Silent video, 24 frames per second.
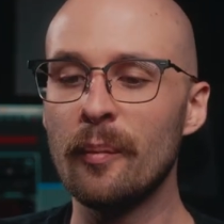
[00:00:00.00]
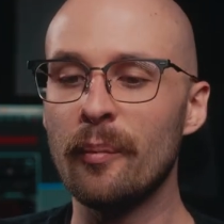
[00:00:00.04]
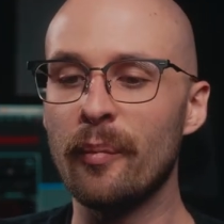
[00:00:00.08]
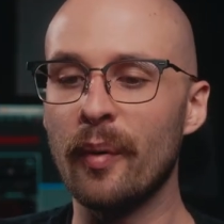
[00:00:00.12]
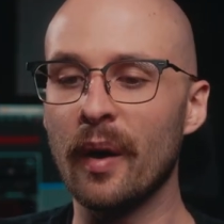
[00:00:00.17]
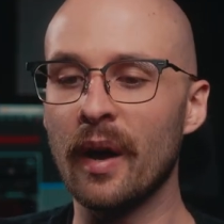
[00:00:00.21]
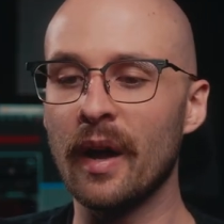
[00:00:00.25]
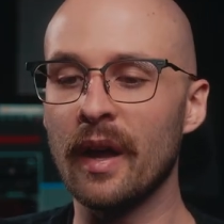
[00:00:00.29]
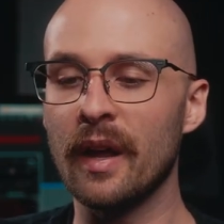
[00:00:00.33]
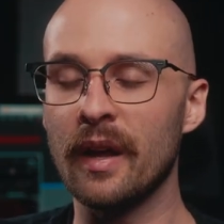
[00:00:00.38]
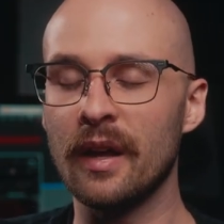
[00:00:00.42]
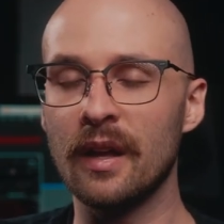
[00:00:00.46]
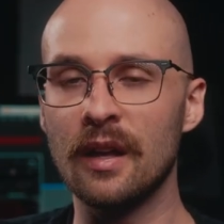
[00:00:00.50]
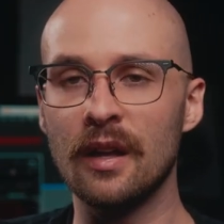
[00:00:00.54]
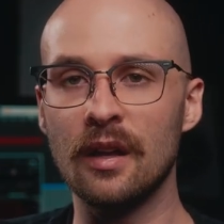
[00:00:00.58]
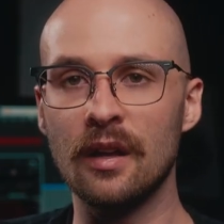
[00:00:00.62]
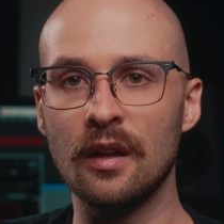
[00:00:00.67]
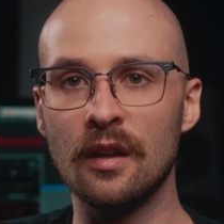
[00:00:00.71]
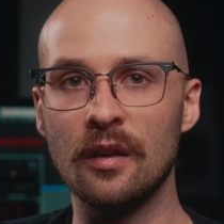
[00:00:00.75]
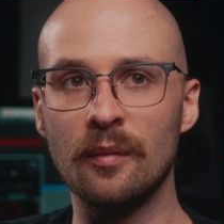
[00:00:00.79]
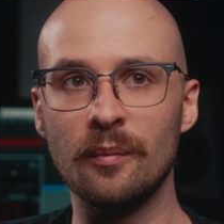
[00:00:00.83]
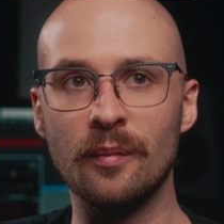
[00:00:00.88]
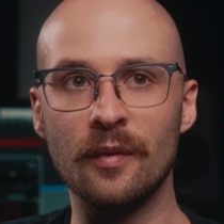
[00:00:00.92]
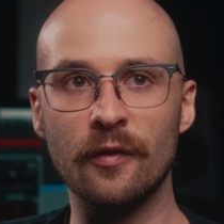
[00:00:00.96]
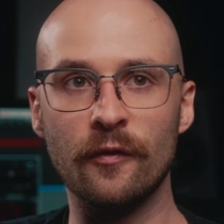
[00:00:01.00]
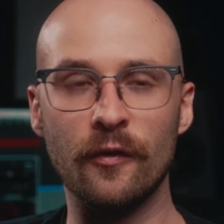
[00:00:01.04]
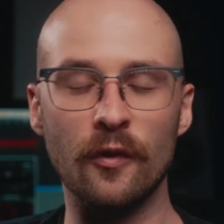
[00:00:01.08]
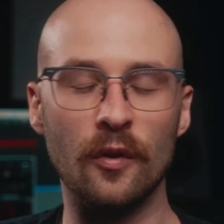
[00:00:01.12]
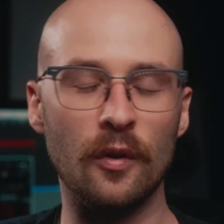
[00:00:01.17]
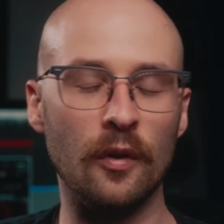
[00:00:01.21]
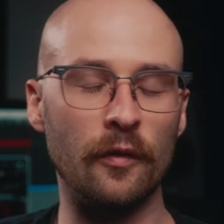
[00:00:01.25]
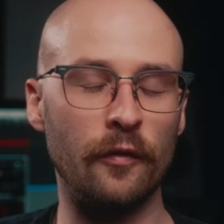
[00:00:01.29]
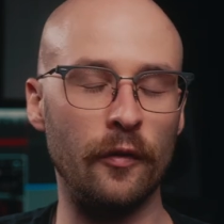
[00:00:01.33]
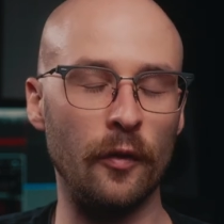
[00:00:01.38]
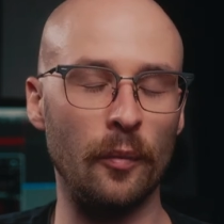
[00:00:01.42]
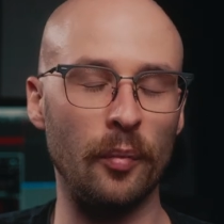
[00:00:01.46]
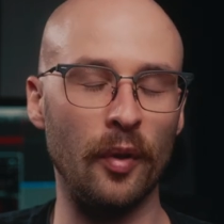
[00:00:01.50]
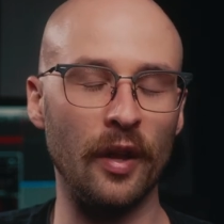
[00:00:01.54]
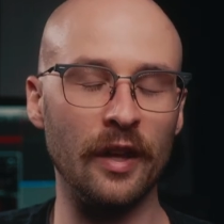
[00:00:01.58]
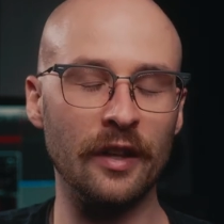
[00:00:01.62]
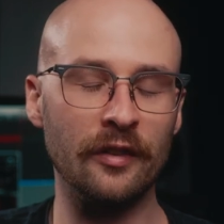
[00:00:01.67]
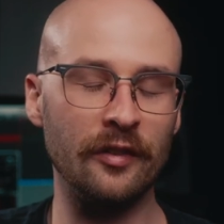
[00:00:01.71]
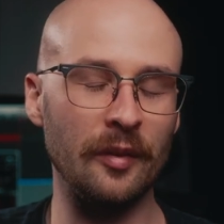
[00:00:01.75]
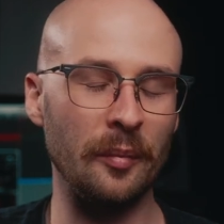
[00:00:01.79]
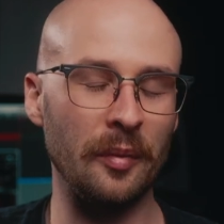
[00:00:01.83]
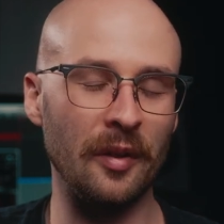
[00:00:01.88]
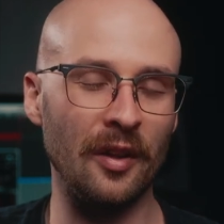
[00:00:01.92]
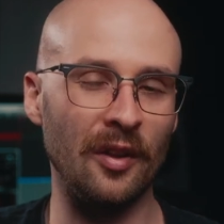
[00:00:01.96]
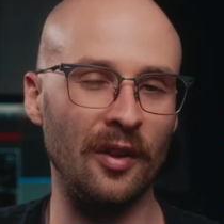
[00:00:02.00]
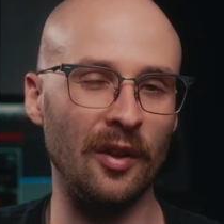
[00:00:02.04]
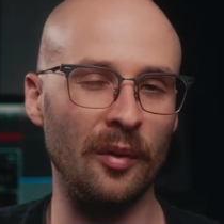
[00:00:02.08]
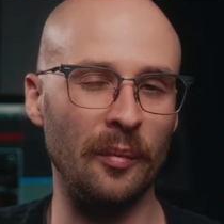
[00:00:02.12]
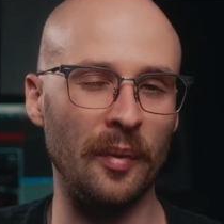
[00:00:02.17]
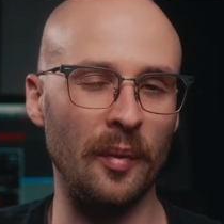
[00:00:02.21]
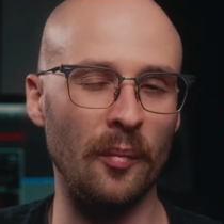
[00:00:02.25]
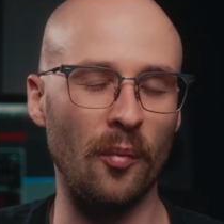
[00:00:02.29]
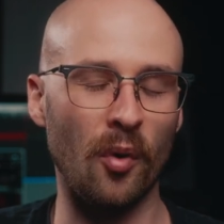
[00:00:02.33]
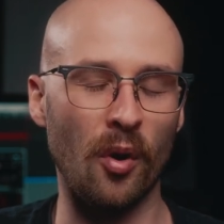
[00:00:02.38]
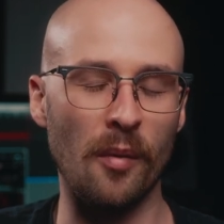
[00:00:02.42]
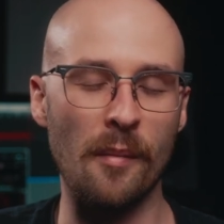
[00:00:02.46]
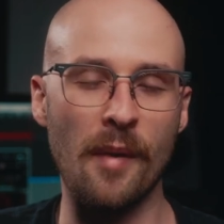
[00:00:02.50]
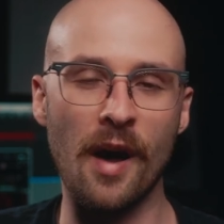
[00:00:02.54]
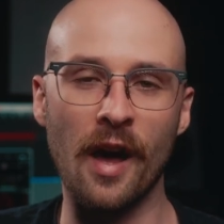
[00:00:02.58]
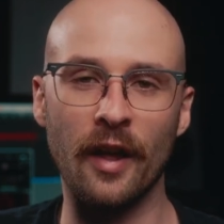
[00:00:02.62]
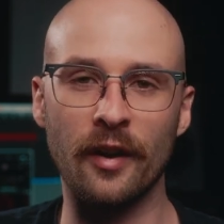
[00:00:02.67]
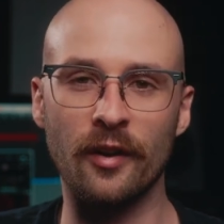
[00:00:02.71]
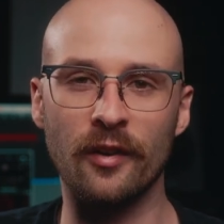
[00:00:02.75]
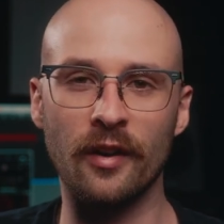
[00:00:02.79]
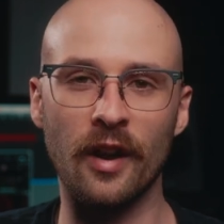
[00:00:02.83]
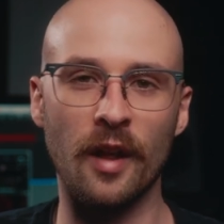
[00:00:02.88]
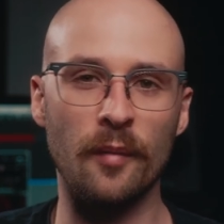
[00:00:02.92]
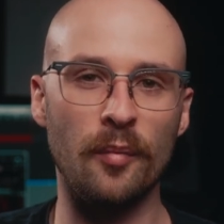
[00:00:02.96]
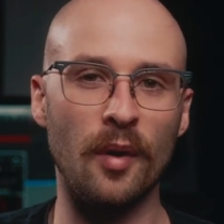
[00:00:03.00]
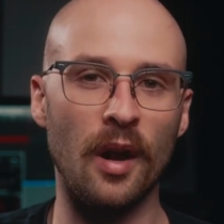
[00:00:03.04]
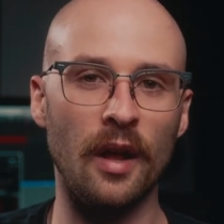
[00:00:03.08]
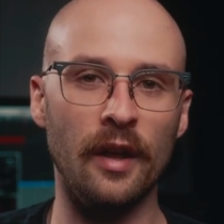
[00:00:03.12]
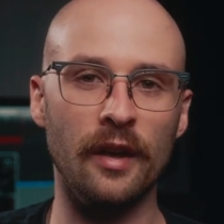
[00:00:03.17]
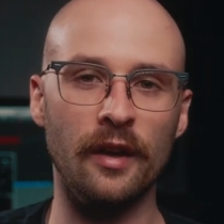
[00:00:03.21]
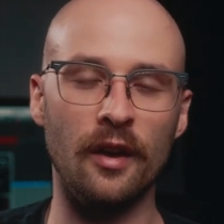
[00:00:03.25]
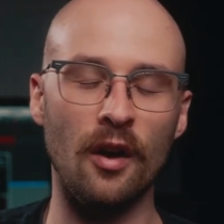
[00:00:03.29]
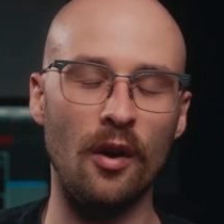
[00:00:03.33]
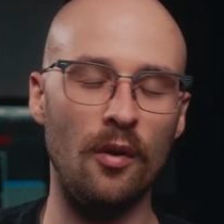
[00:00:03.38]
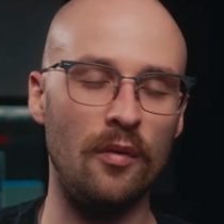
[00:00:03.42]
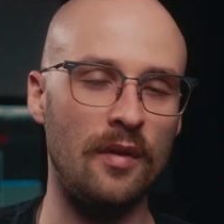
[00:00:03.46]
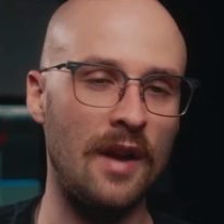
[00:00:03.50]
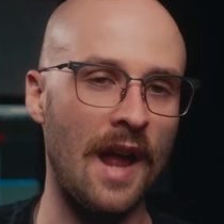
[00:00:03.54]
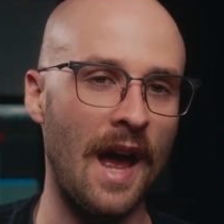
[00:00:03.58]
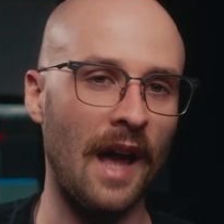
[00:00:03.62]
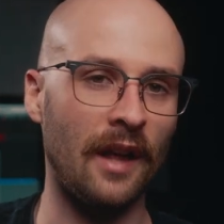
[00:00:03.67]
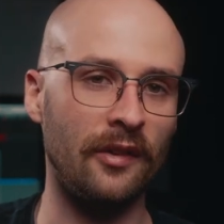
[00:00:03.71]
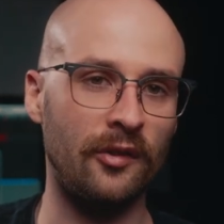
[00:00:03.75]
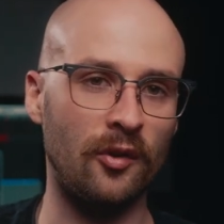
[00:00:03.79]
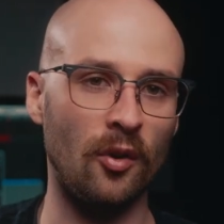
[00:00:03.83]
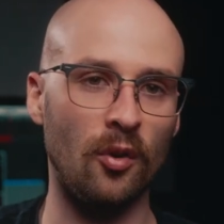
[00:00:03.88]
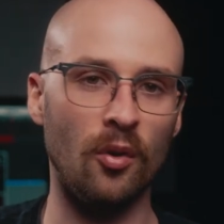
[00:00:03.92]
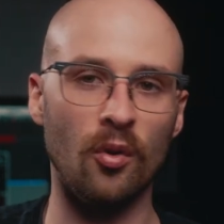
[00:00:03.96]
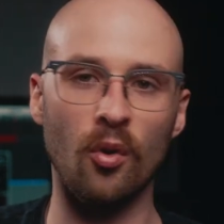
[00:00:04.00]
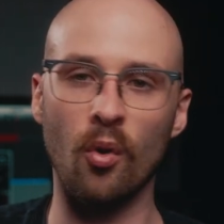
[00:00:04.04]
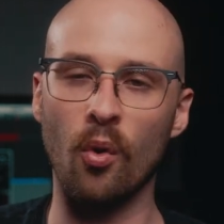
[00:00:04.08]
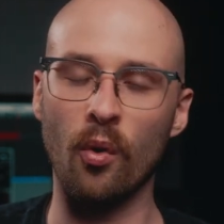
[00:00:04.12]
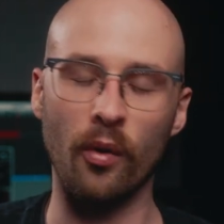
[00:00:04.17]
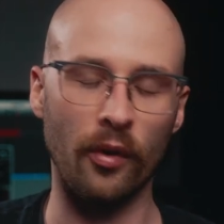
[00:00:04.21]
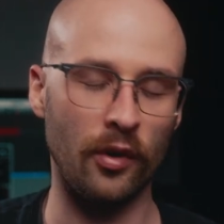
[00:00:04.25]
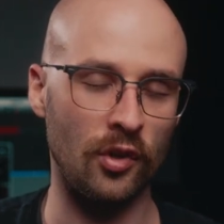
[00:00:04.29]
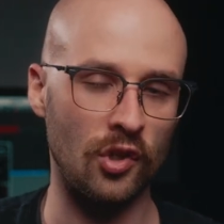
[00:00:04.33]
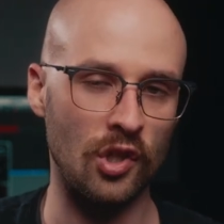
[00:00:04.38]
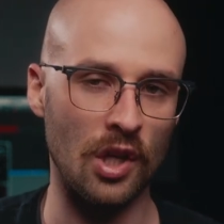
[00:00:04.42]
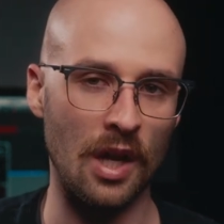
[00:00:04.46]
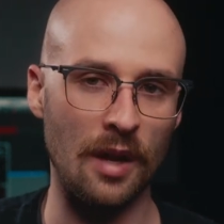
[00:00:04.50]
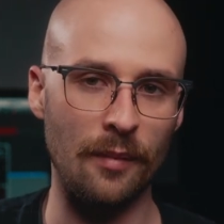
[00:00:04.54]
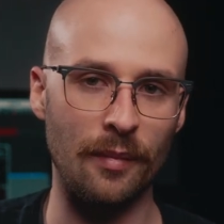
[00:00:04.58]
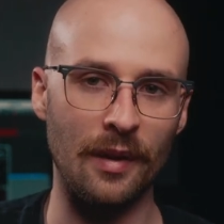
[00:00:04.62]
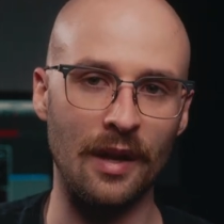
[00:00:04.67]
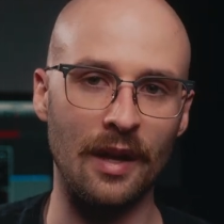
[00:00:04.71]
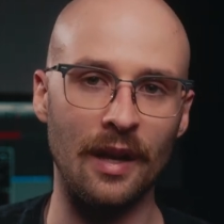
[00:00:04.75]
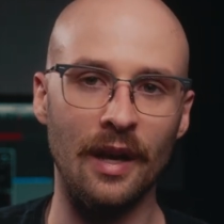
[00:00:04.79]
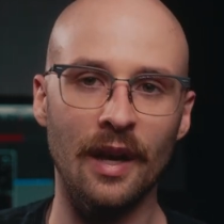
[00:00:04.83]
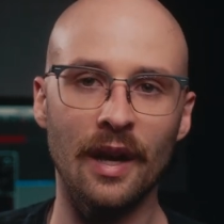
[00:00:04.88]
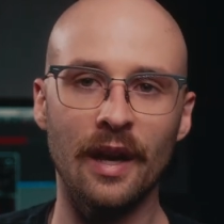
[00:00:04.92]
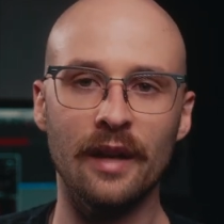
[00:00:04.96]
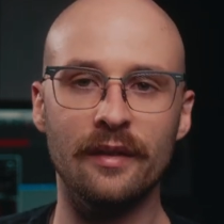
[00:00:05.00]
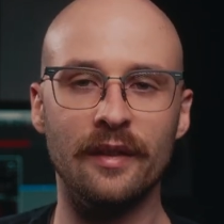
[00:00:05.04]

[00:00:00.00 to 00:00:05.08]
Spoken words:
But if you're playing something a little bit more modern, I'd probably go Nazgûl or JB.